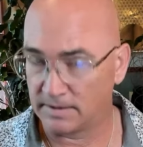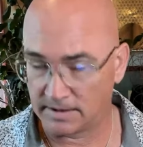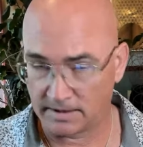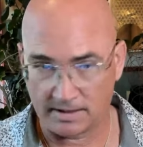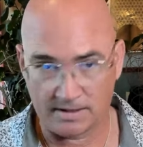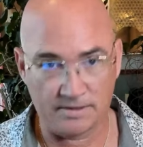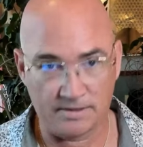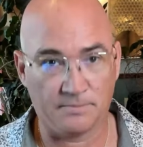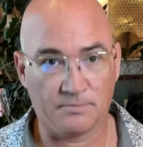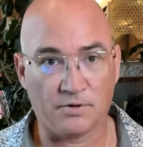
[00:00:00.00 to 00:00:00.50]

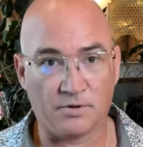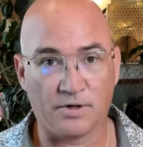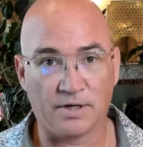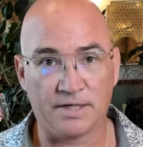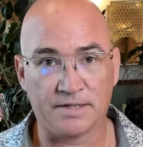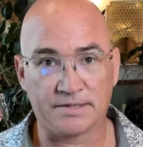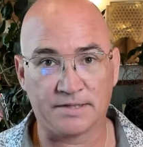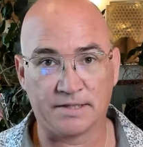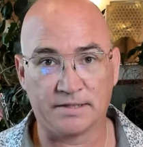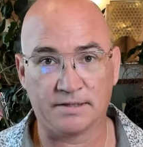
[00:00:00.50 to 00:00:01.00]
in the
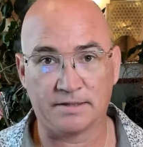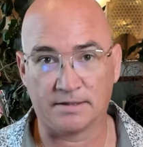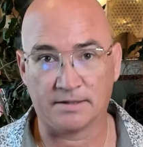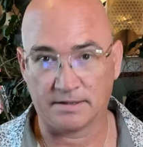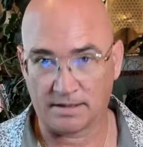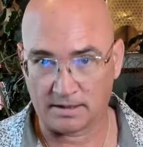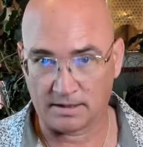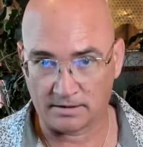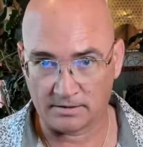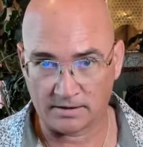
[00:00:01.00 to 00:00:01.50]
present,
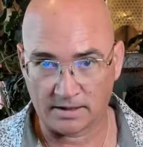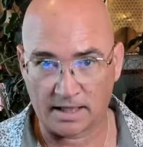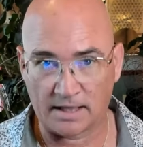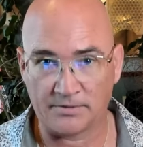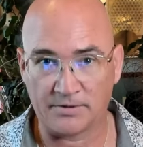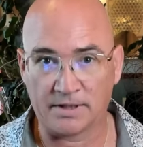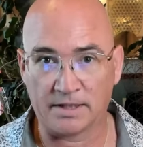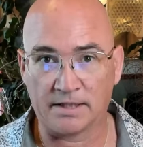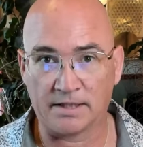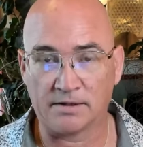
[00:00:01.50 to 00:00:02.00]

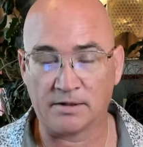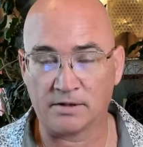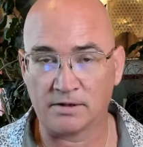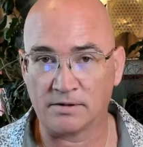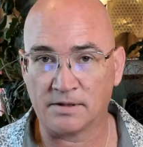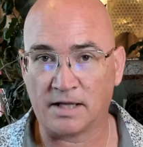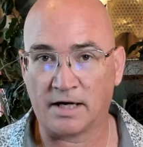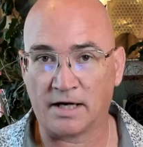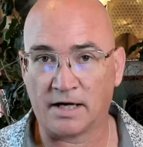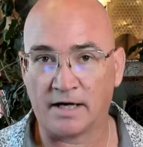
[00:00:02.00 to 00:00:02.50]
allowing in her
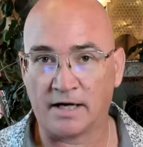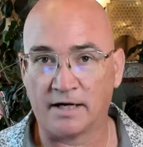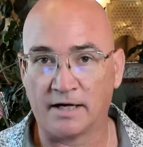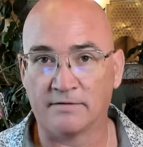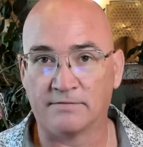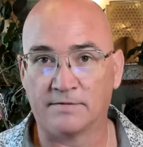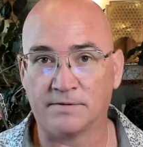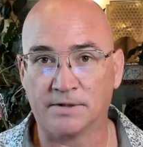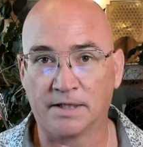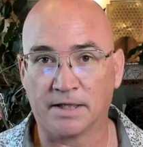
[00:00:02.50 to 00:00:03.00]
light
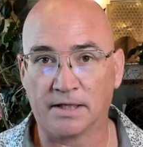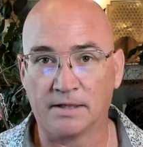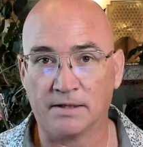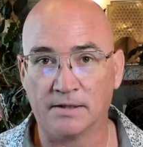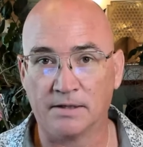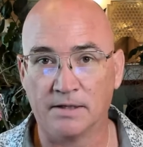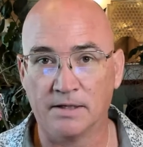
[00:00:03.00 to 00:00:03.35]
fully.